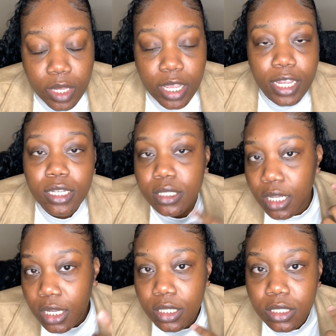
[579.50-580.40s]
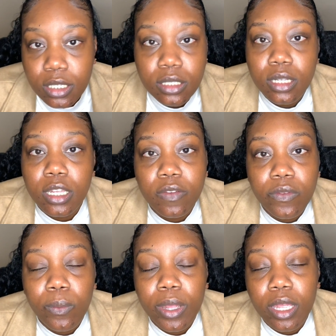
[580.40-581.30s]
It's easy to give
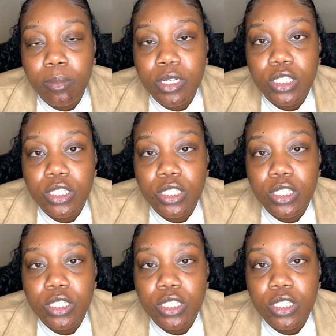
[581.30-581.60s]
you an image.